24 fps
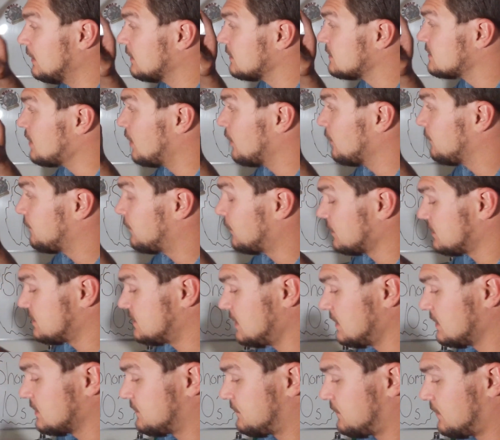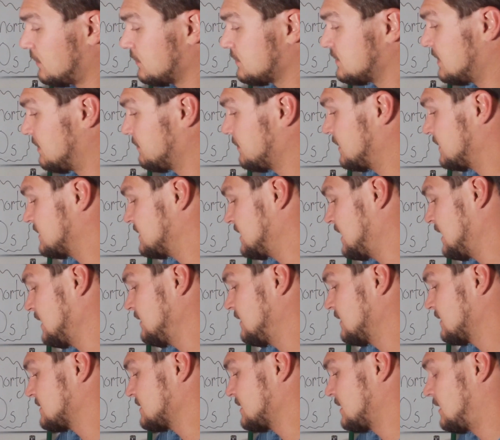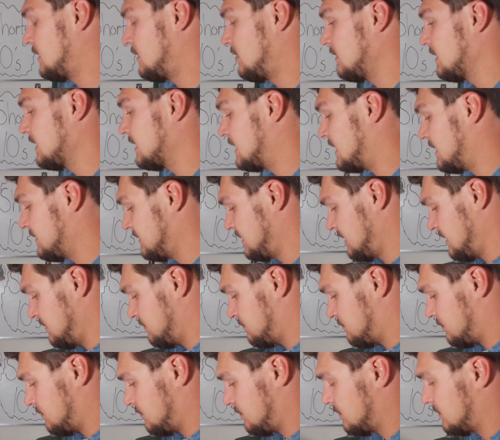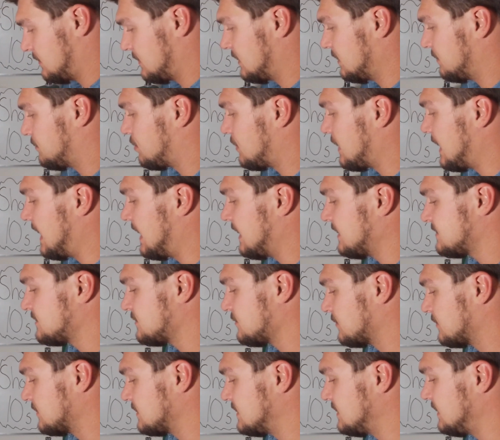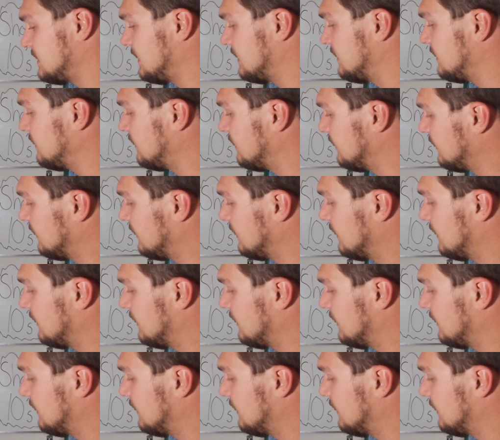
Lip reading: So first things first, I'm going to take this hull, and on the brass or tin,